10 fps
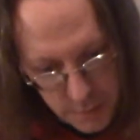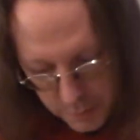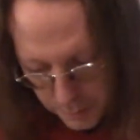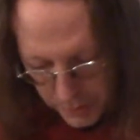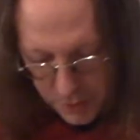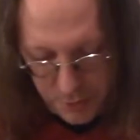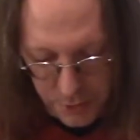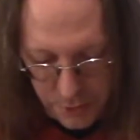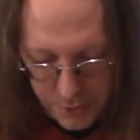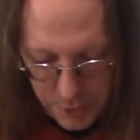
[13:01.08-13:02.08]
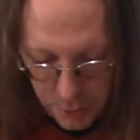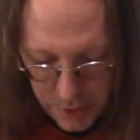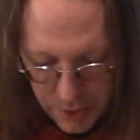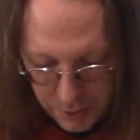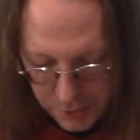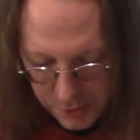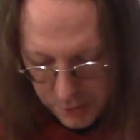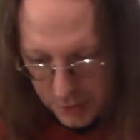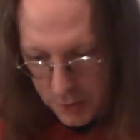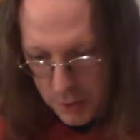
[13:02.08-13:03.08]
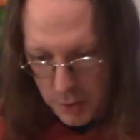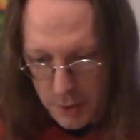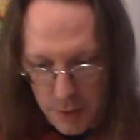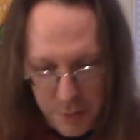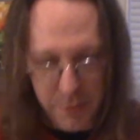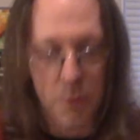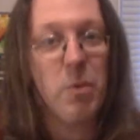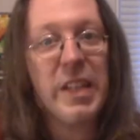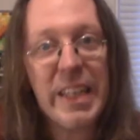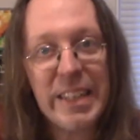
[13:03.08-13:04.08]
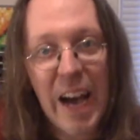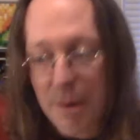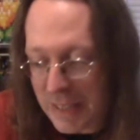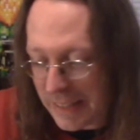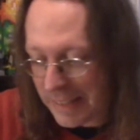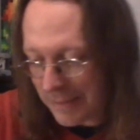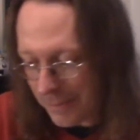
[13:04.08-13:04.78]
Man of first, two outs for Willy Adames.